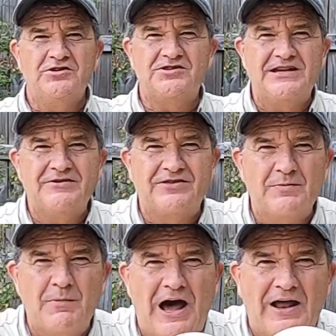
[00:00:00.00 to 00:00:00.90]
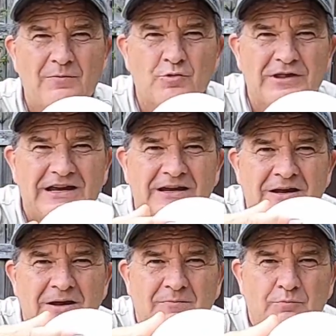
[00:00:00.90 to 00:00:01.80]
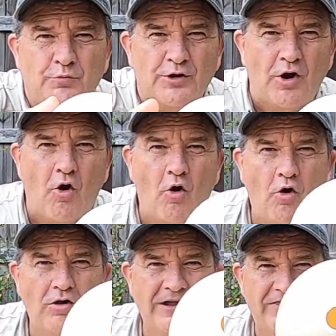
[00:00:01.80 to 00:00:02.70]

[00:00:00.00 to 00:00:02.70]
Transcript: can see here at the bottom where they put a hole